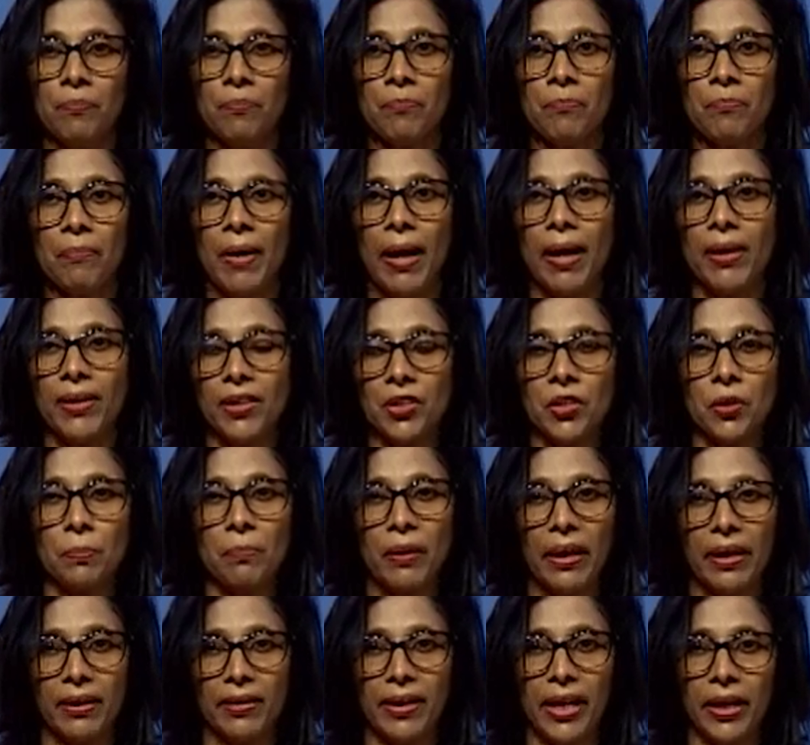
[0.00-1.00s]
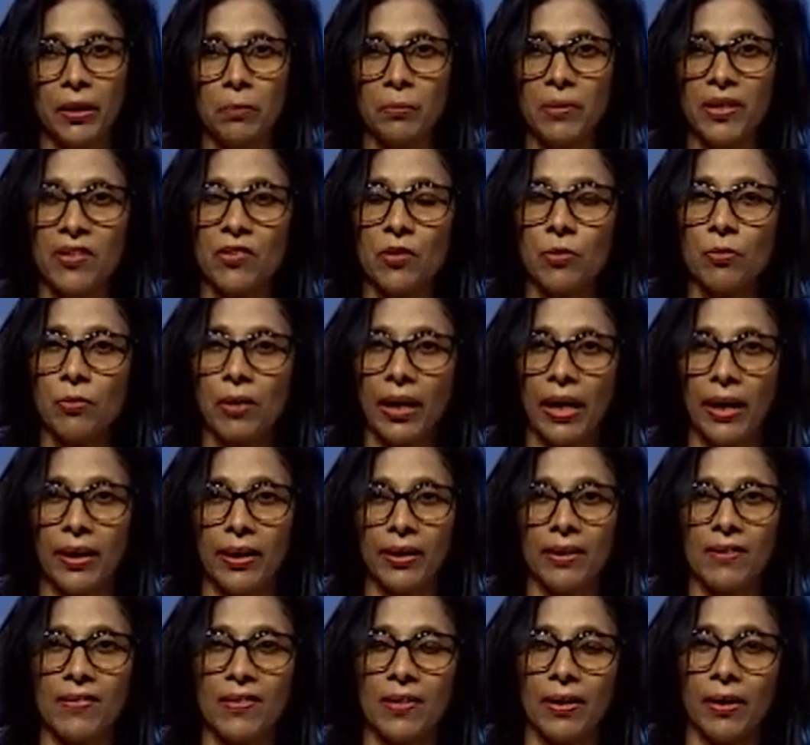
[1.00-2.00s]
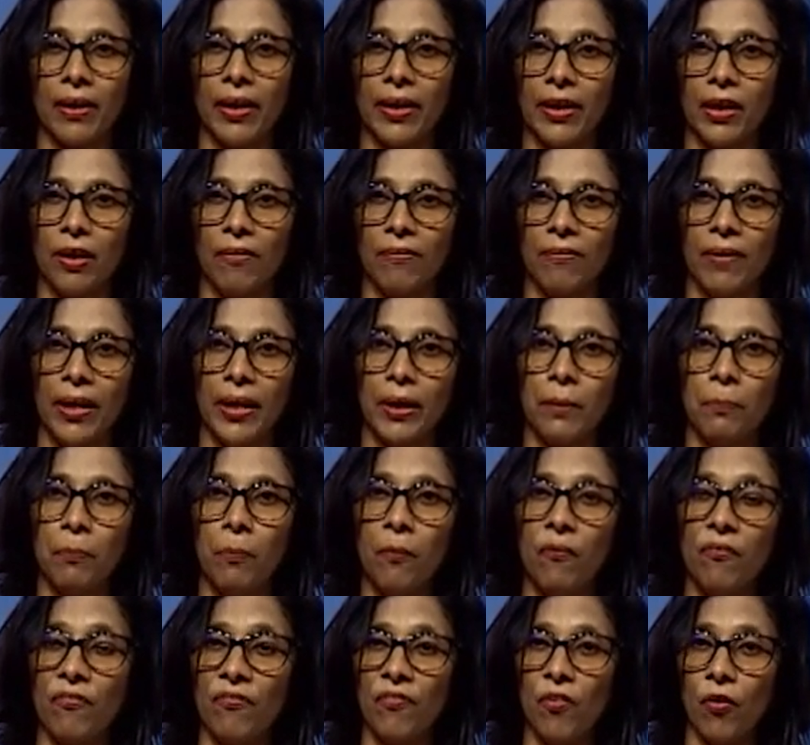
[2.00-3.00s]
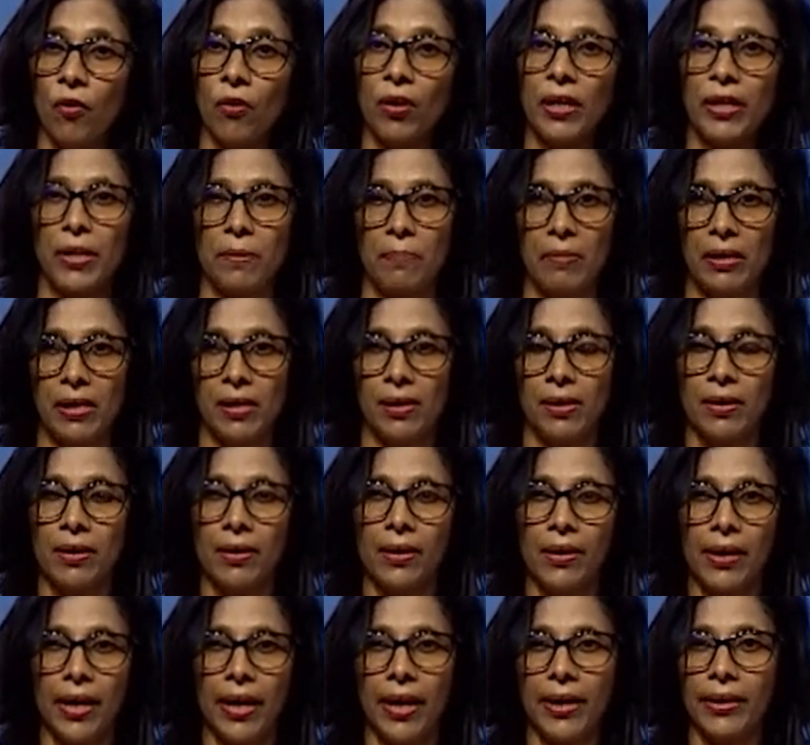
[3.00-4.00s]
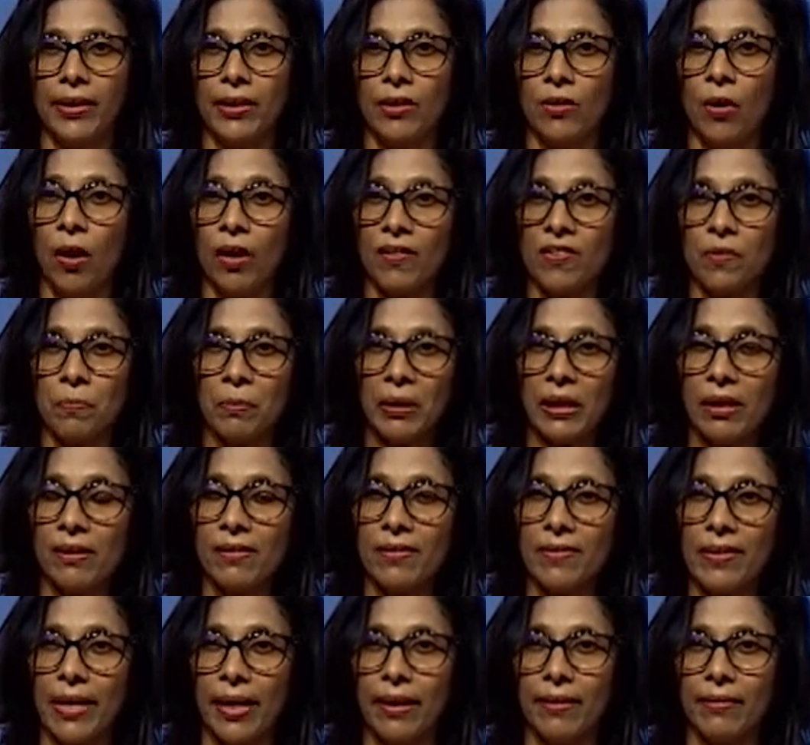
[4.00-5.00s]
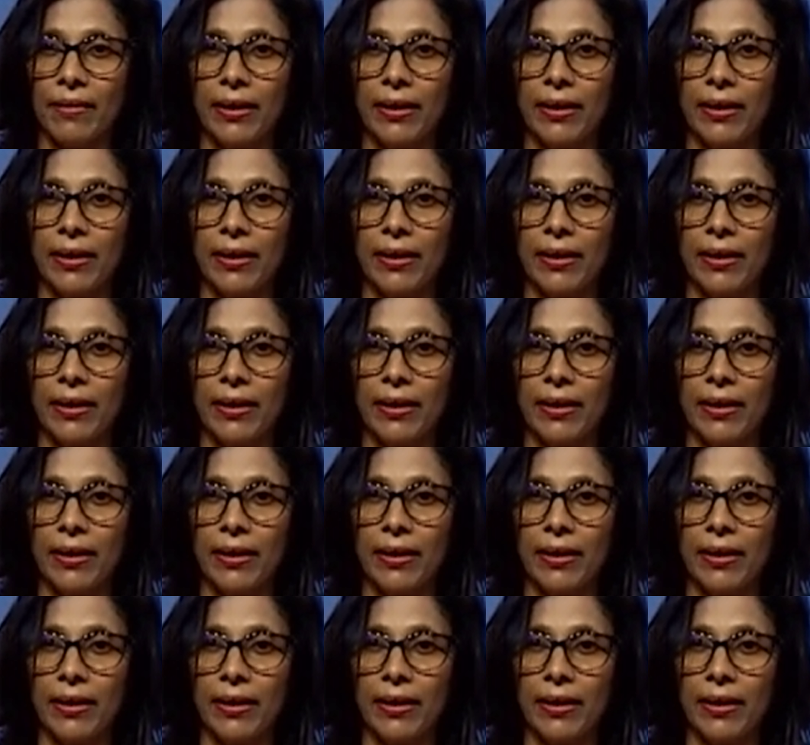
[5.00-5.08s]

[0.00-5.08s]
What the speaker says: Pallet bed, that means you can, it is a kind of like foldable, and in hospitals and